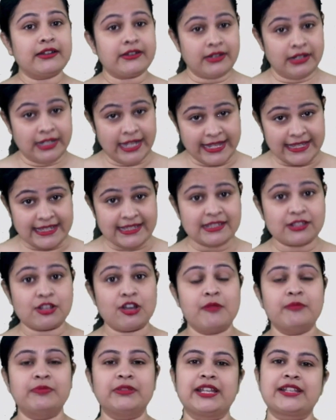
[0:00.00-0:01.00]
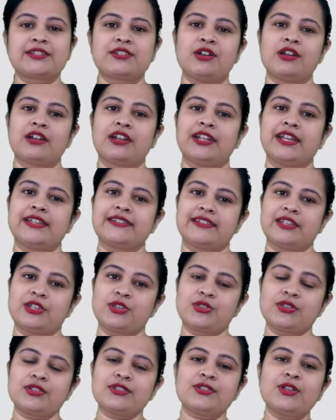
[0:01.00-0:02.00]
less complex
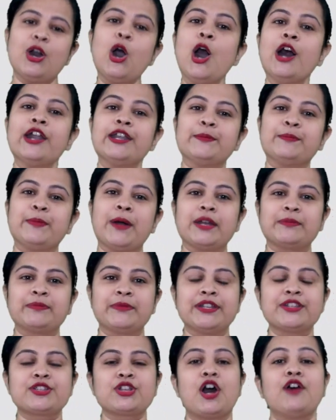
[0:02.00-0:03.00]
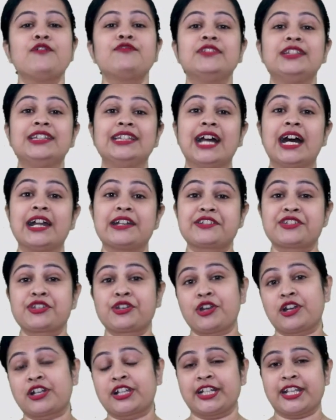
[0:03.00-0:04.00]
organizations or departments of larger
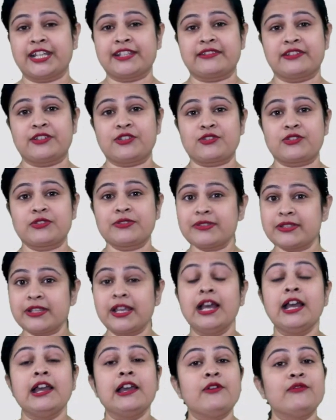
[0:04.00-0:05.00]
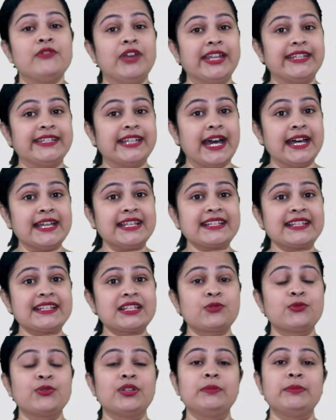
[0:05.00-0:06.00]
organizations where tasks
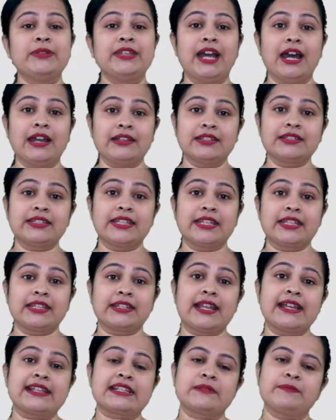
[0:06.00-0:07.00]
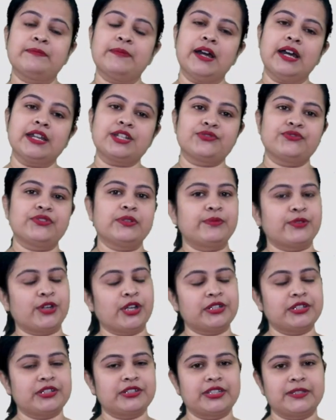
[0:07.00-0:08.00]
will be undertaken as a part of a
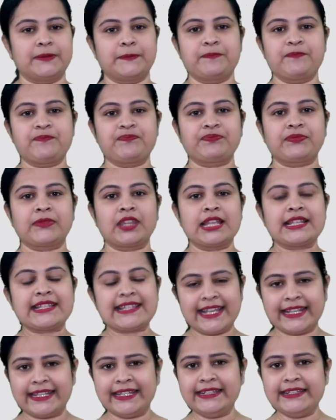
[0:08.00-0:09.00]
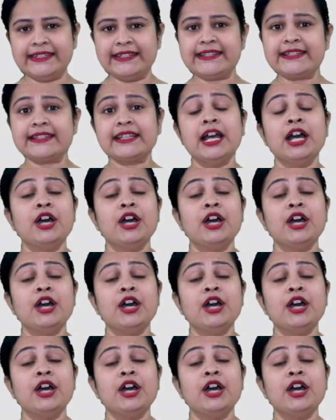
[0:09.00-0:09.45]
broader team. Second is